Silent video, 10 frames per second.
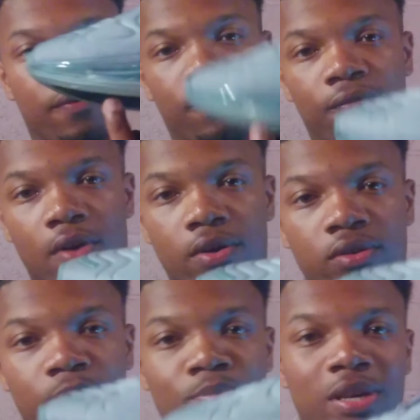
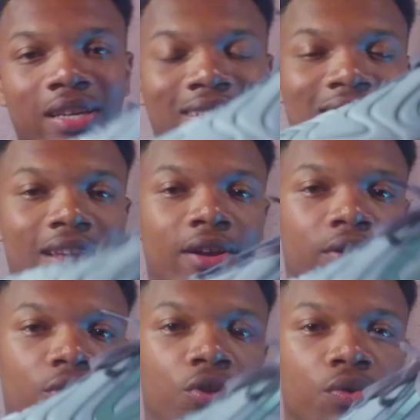first biggest air
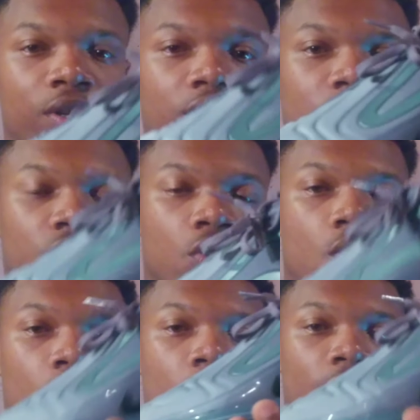unit
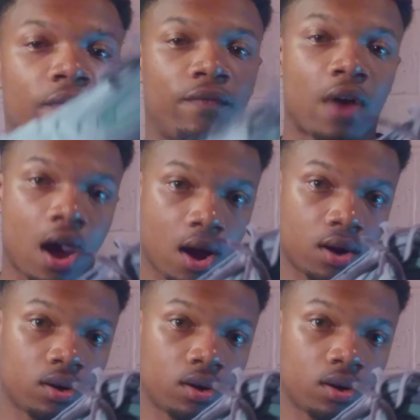so far.